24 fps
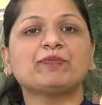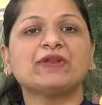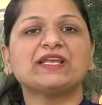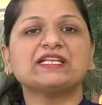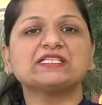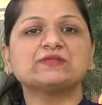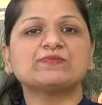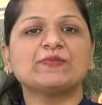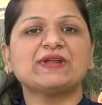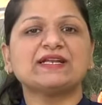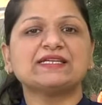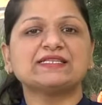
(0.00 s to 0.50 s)

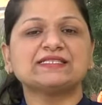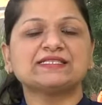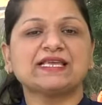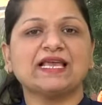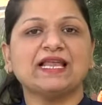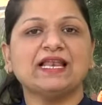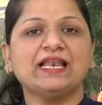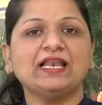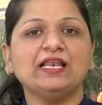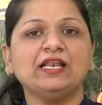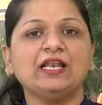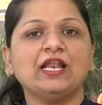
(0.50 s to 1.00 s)
placement
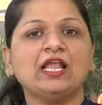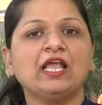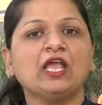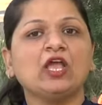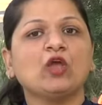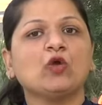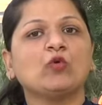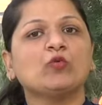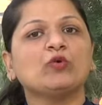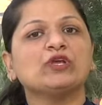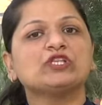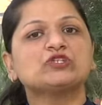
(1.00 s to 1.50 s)
cell
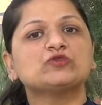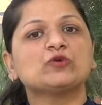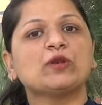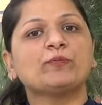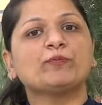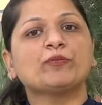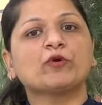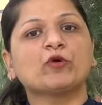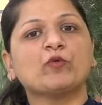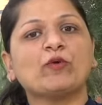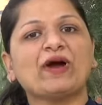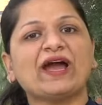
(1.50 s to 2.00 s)
which will
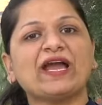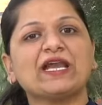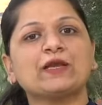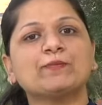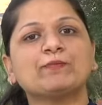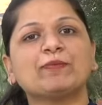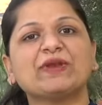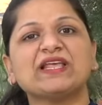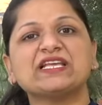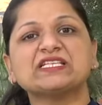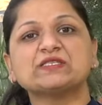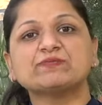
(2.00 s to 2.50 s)
provide
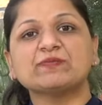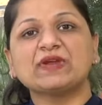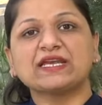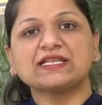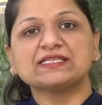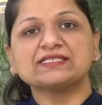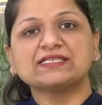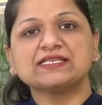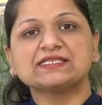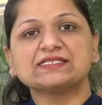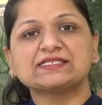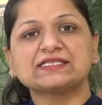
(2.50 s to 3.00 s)
placement
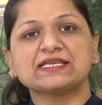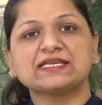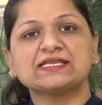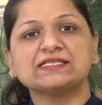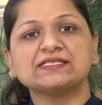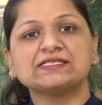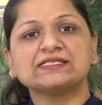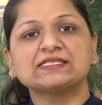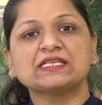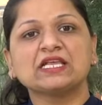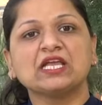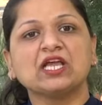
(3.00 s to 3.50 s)

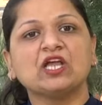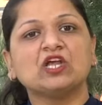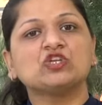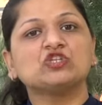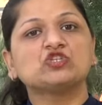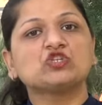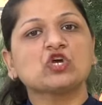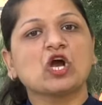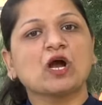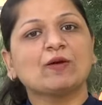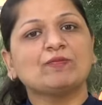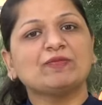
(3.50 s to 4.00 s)
assistance
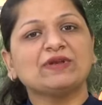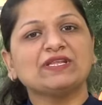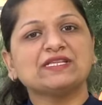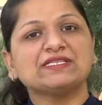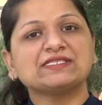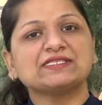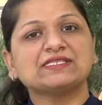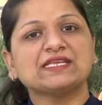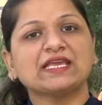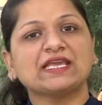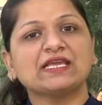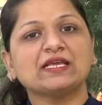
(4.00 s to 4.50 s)
job
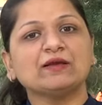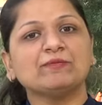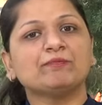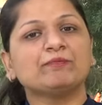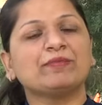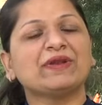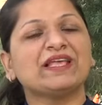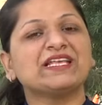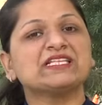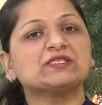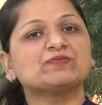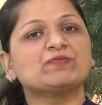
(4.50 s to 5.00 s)
listing,
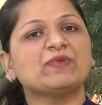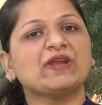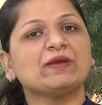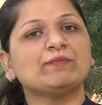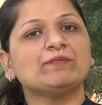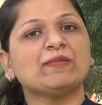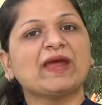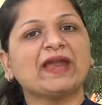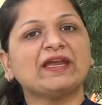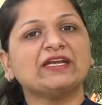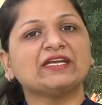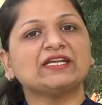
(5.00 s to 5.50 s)
placement
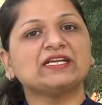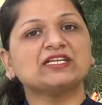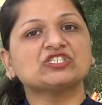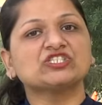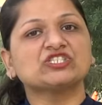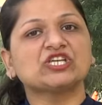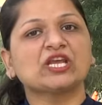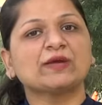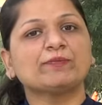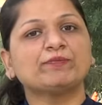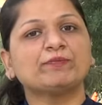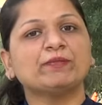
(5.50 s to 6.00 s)

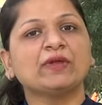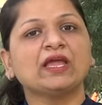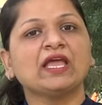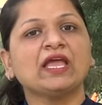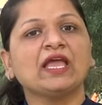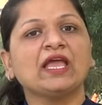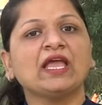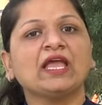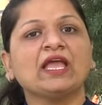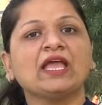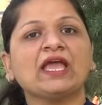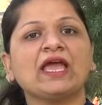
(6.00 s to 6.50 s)
mentorship,
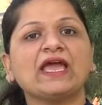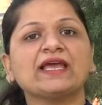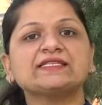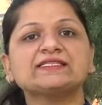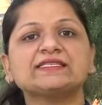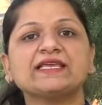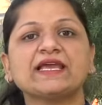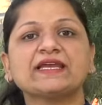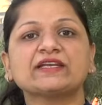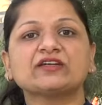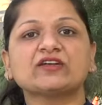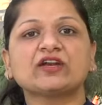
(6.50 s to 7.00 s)

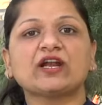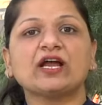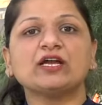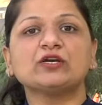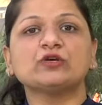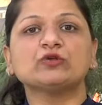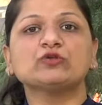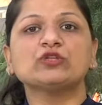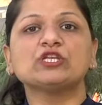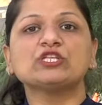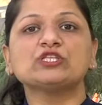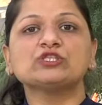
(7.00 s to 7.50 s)
etc.
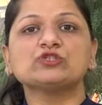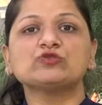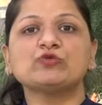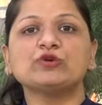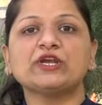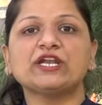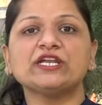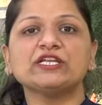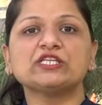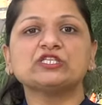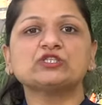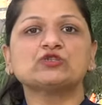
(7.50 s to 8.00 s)
to the
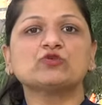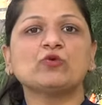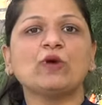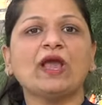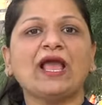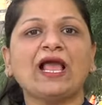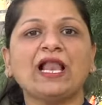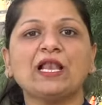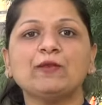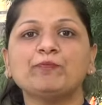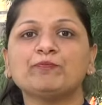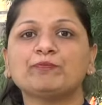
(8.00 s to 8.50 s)
students to
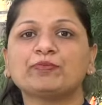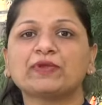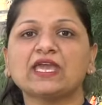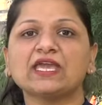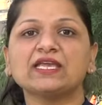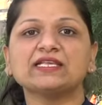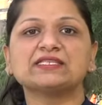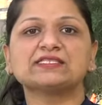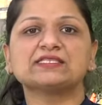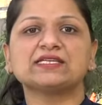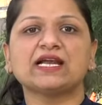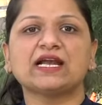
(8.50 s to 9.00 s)
help
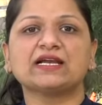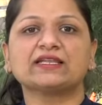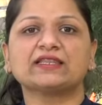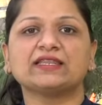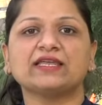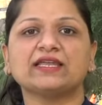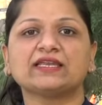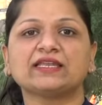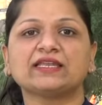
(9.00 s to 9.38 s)
kickstart their